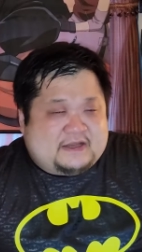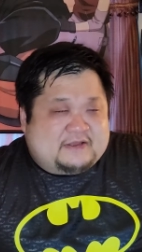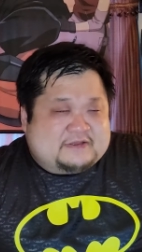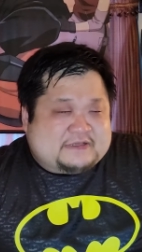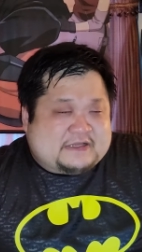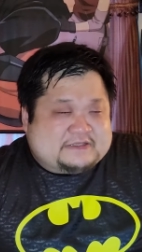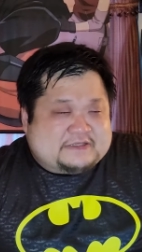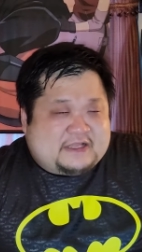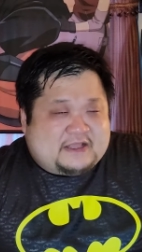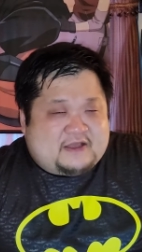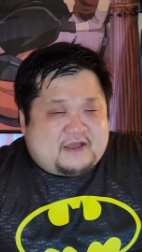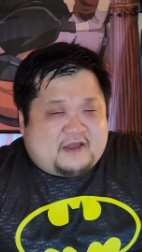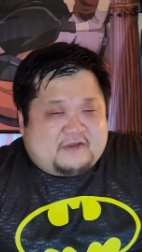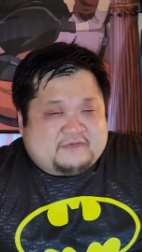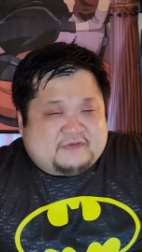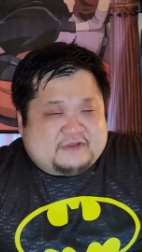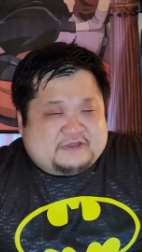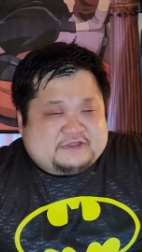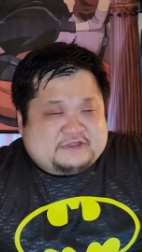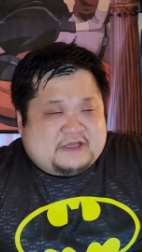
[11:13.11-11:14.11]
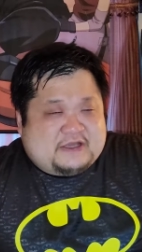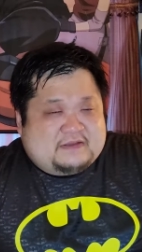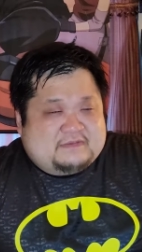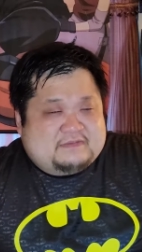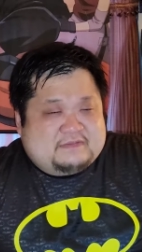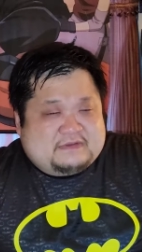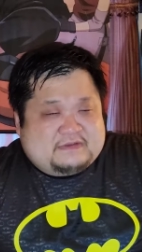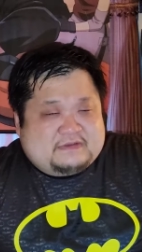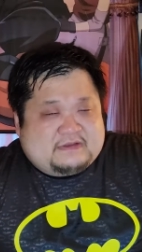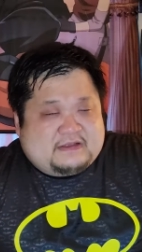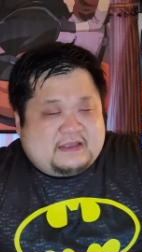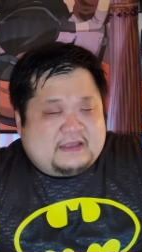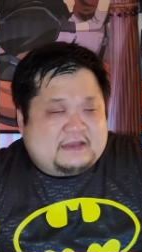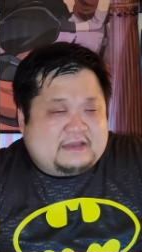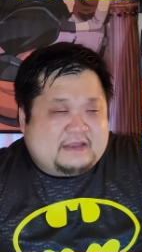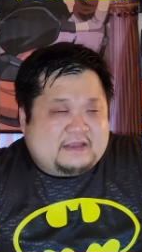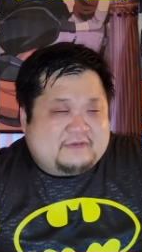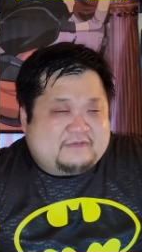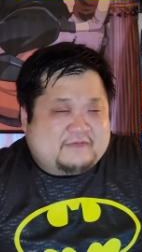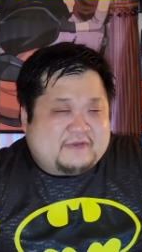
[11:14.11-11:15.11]
He was actually at a coffee shop, and
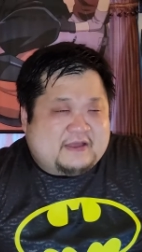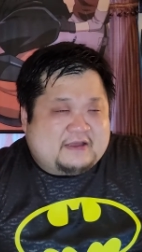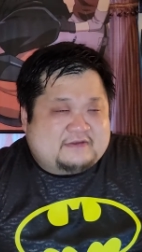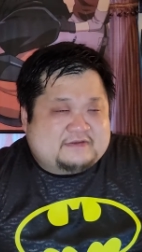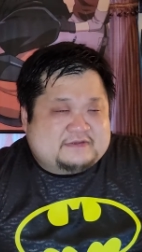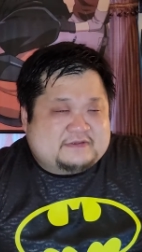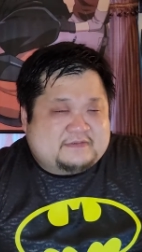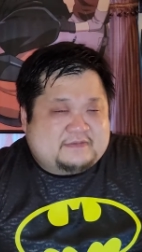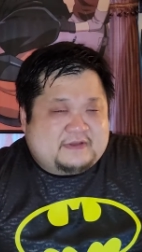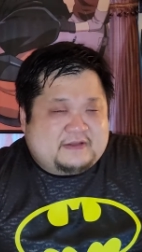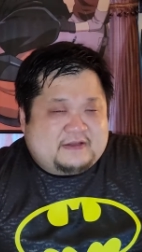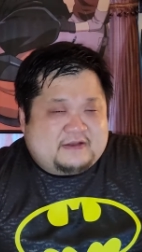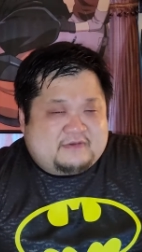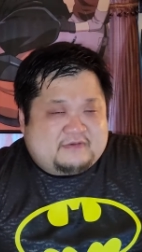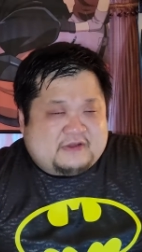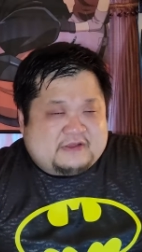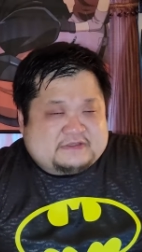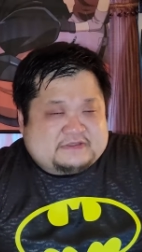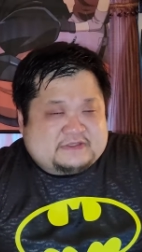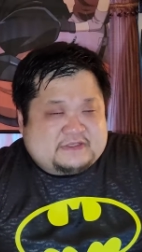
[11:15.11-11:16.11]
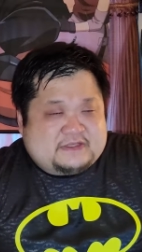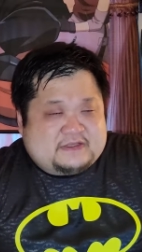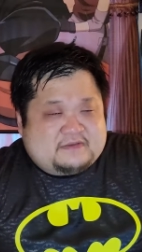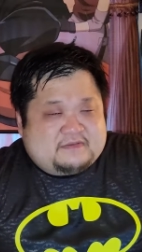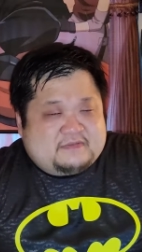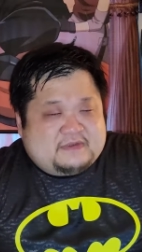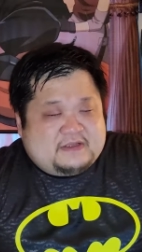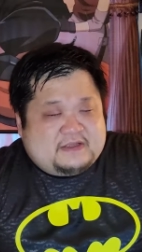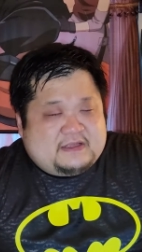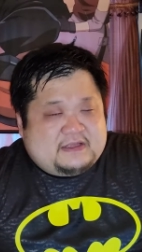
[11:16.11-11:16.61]
they found him and arrested him.